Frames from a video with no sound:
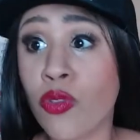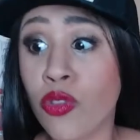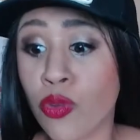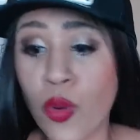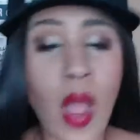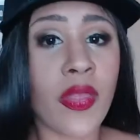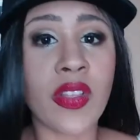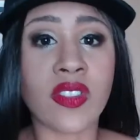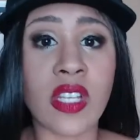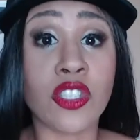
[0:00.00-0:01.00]
throughout the
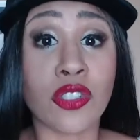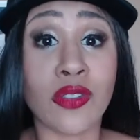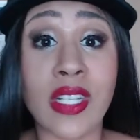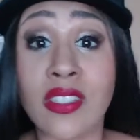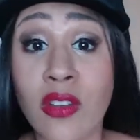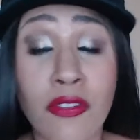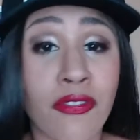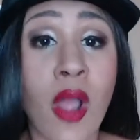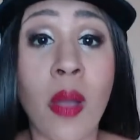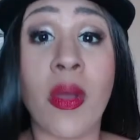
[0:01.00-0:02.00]
centuries
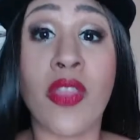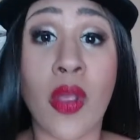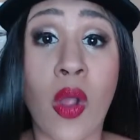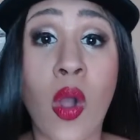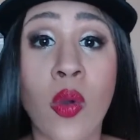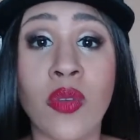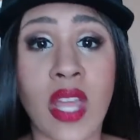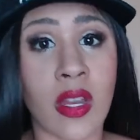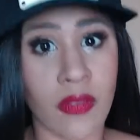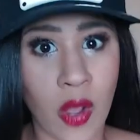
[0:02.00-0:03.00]
from their own
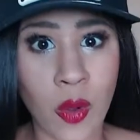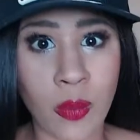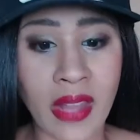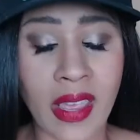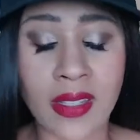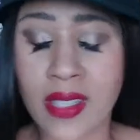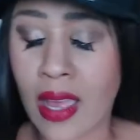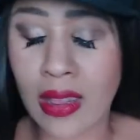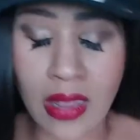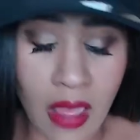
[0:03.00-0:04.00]
native homelands. I
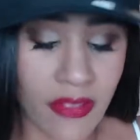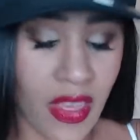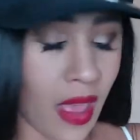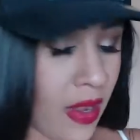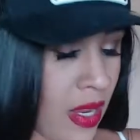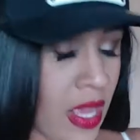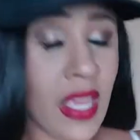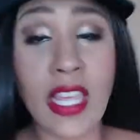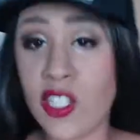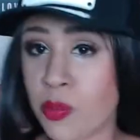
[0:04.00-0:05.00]
love that. East